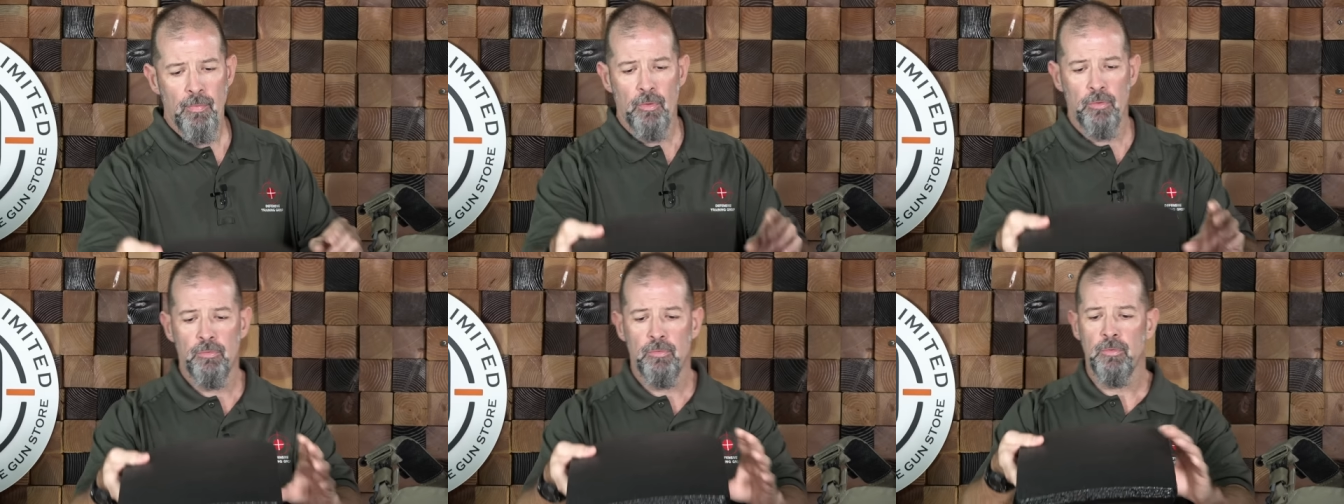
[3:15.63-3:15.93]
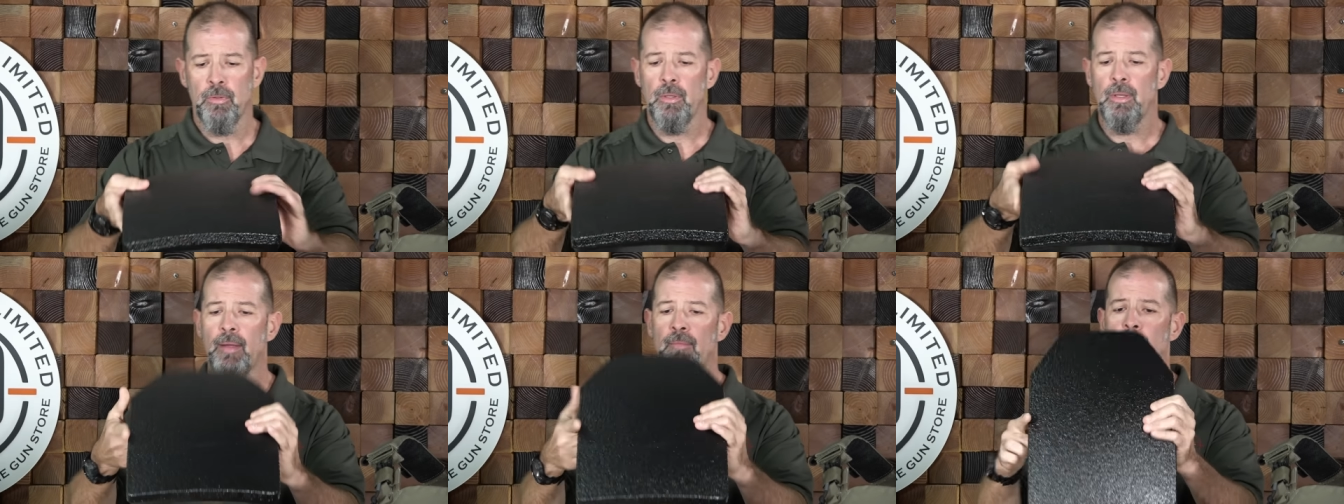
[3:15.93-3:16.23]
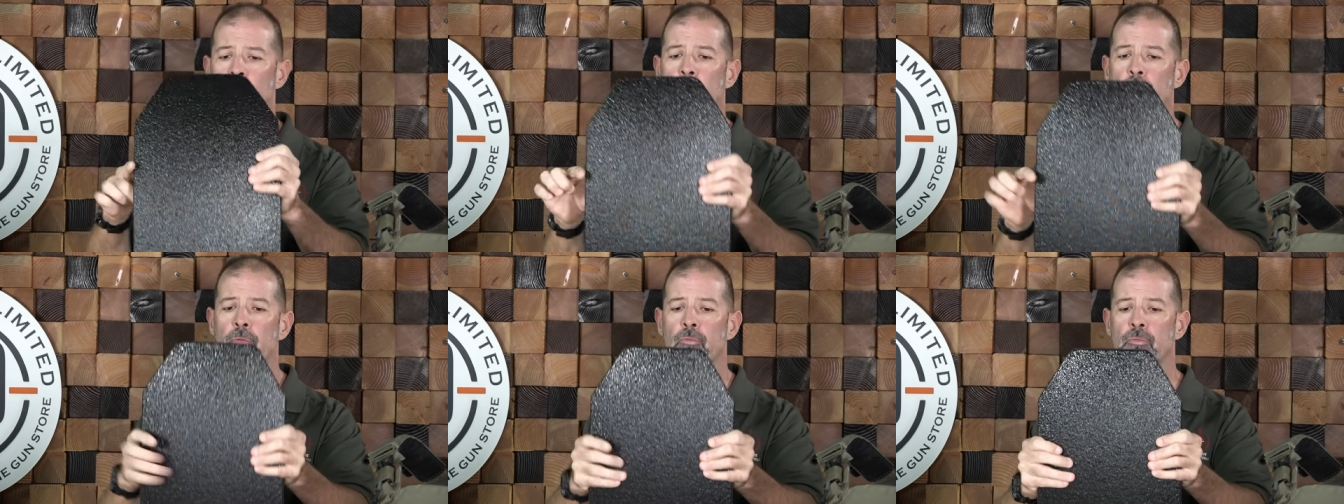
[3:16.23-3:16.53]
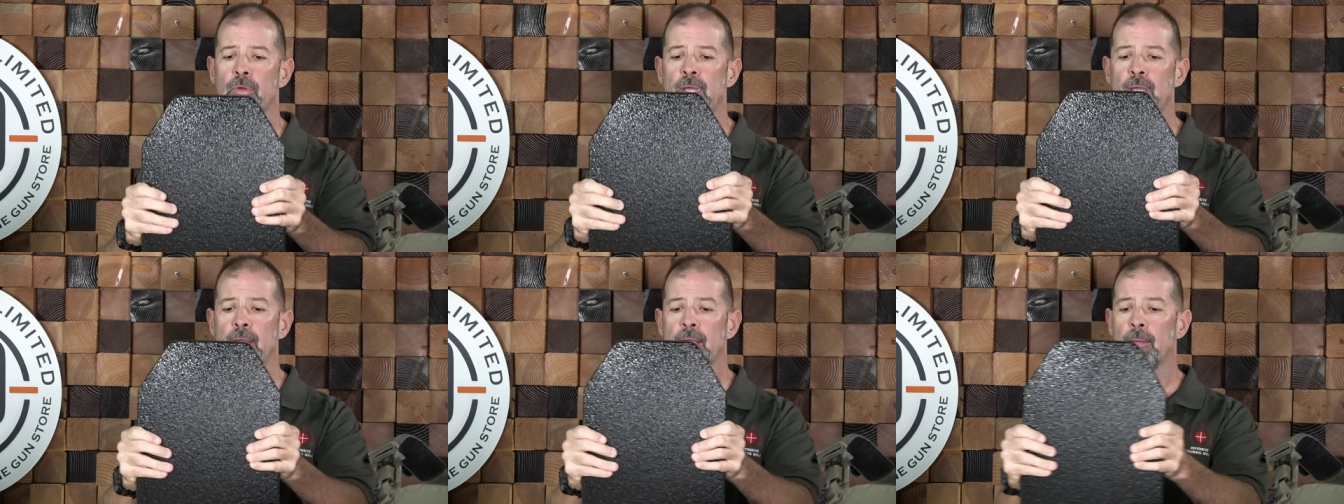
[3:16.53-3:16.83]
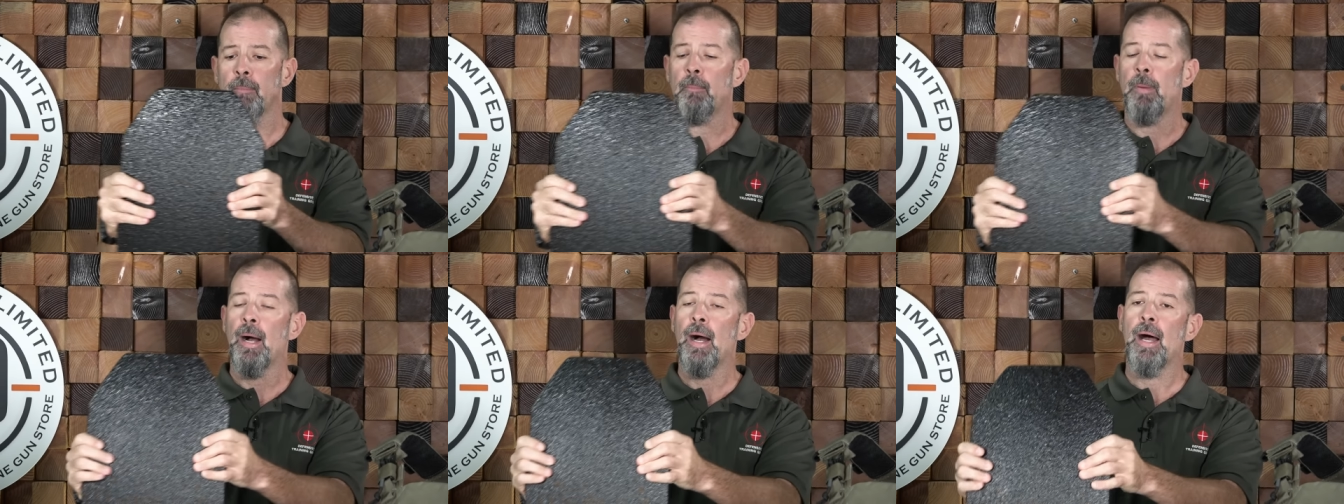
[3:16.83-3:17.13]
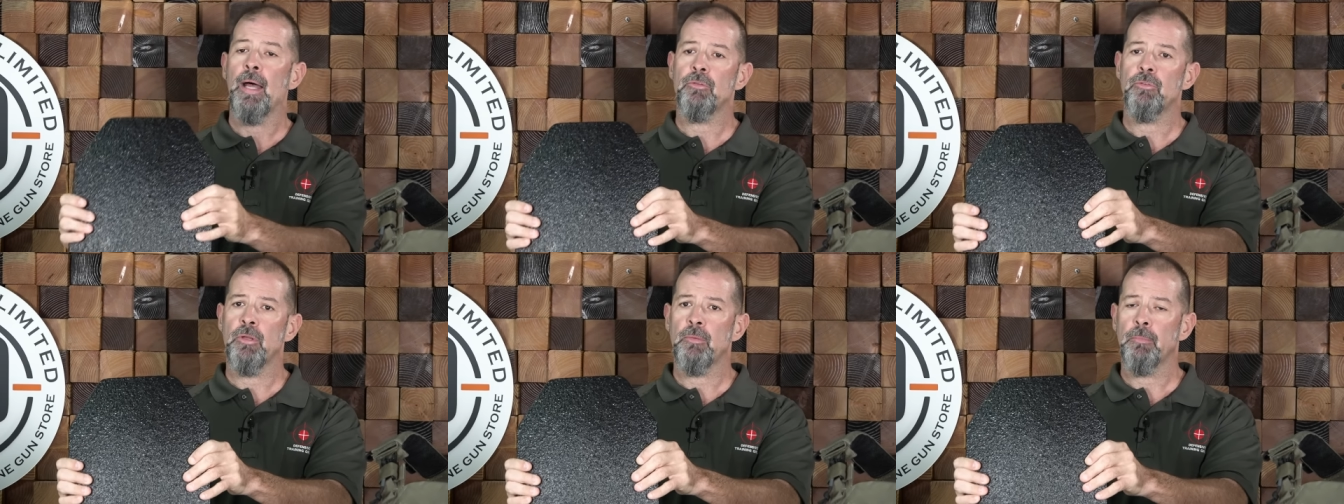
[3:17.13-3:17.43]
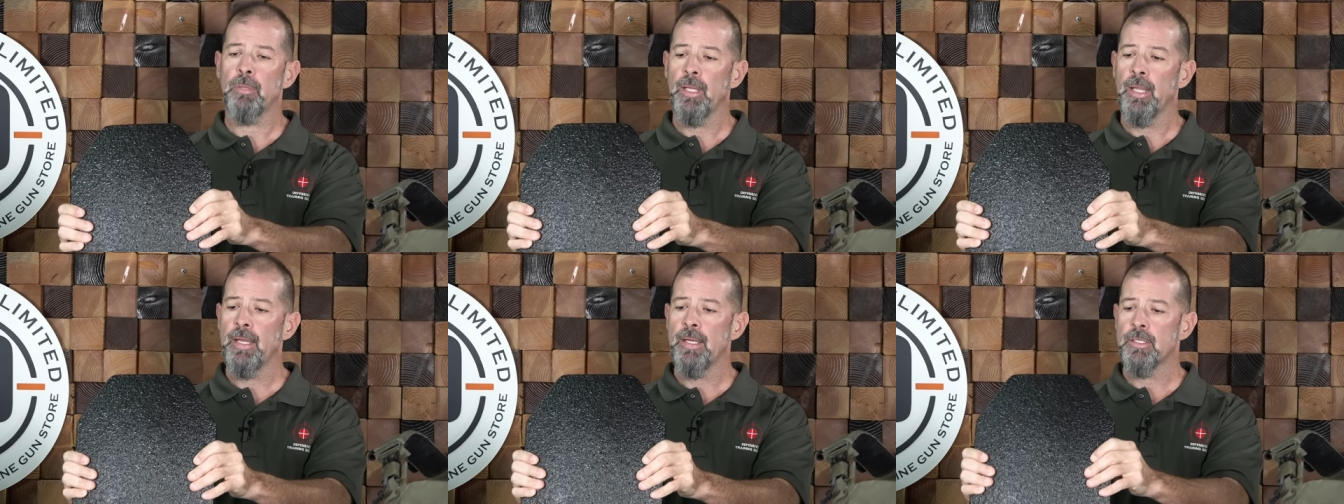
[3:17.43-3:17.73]
This is a level three composite
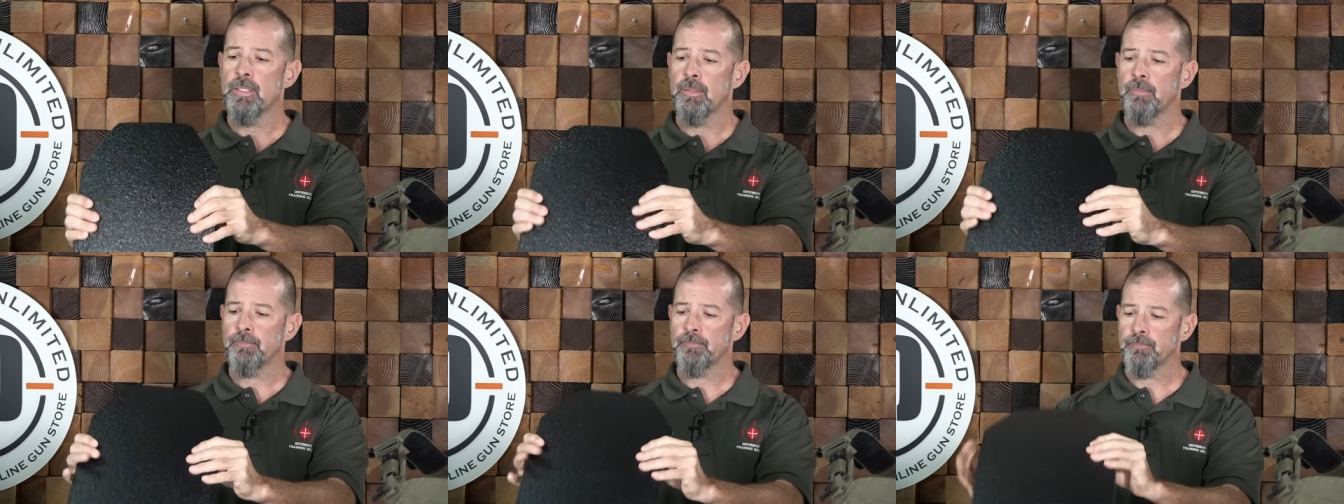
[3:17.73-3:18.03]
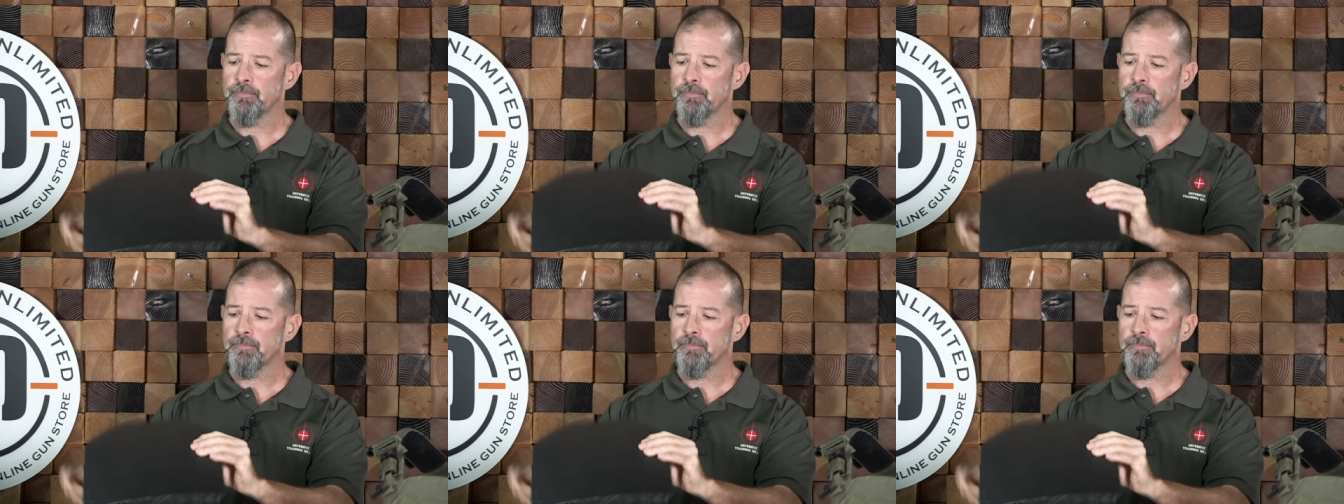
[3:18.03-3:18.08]
plate.